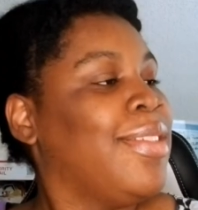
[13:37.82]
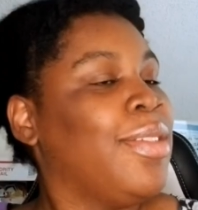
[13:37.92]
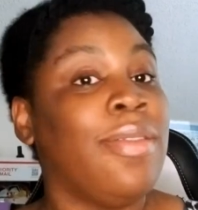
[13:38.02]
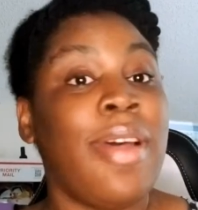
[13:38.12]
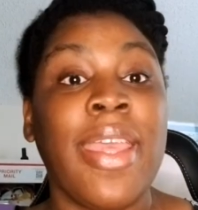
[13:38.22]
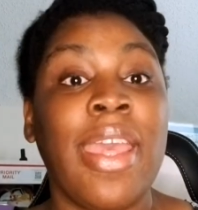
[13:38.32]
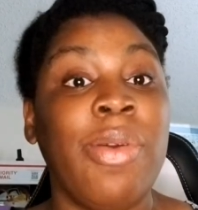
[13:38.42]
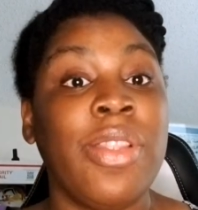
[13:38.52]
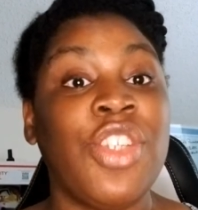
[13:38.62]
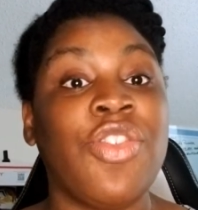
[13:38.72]
Oh, I
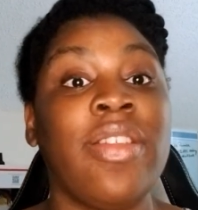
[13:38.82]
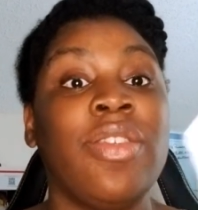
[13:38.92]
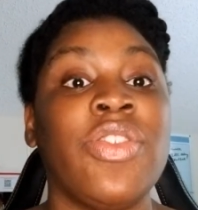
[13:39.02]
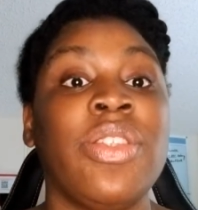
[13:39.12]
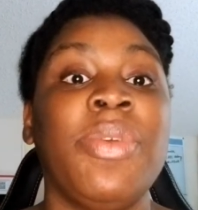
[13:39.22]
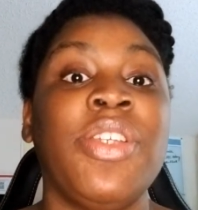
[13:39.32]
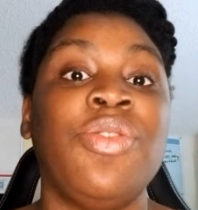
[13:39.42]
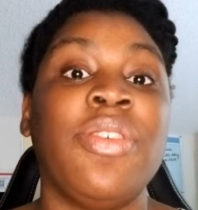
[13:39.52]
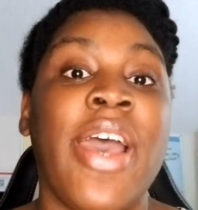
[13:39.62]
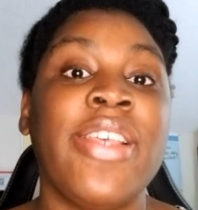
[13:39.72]
can't wait to try these recipes,
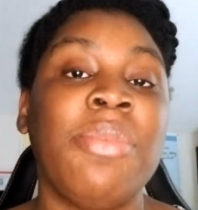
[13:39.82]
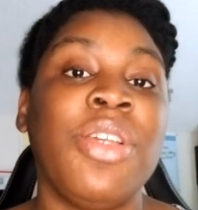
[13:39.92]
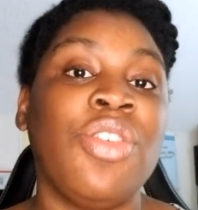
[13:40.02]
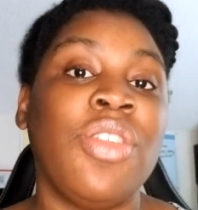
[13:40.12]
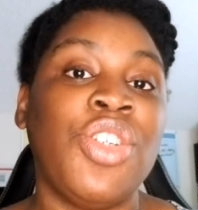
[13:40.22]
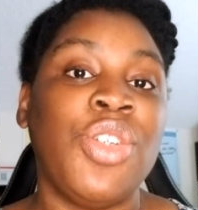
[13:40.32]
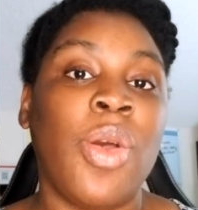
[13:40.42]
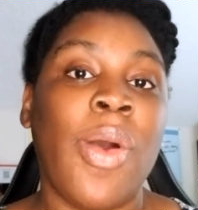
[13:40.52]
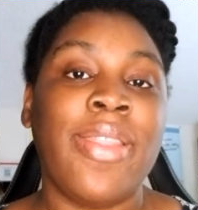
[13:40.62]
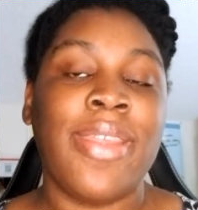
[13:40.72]
you guys. Make sure that you
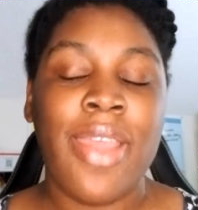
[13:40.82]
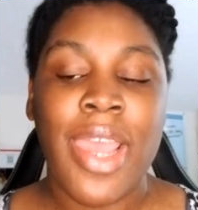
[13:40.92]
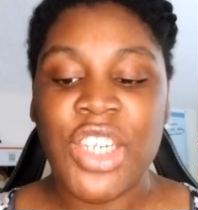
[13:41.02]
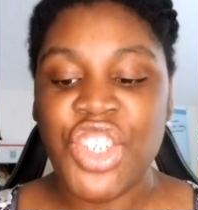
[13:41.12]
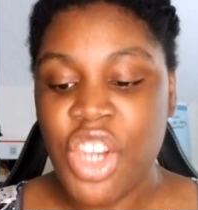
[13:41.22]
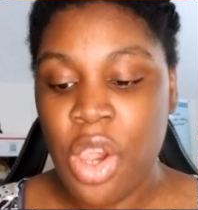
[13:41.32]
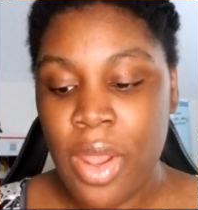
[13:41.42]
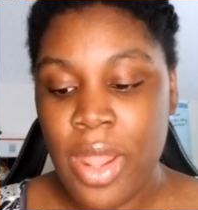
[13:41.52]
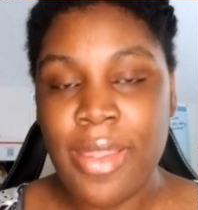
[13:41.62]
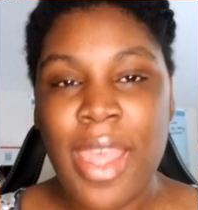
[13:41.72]
go out there and
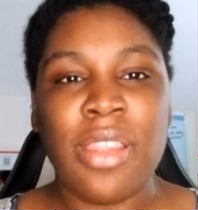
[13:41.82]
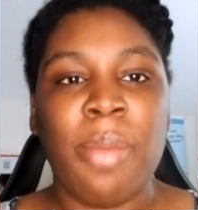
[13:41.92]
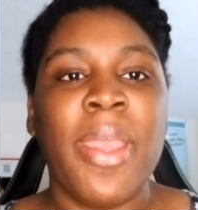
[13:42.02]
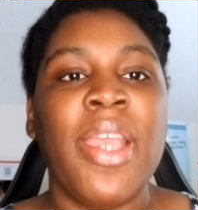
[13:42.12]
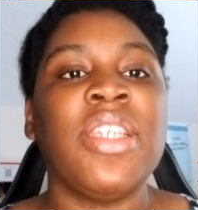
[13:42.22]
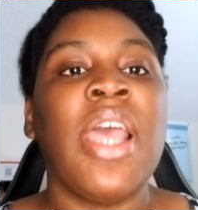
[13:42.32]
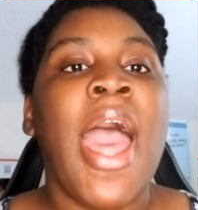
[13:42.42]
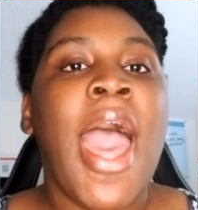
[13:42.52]
share and like their page.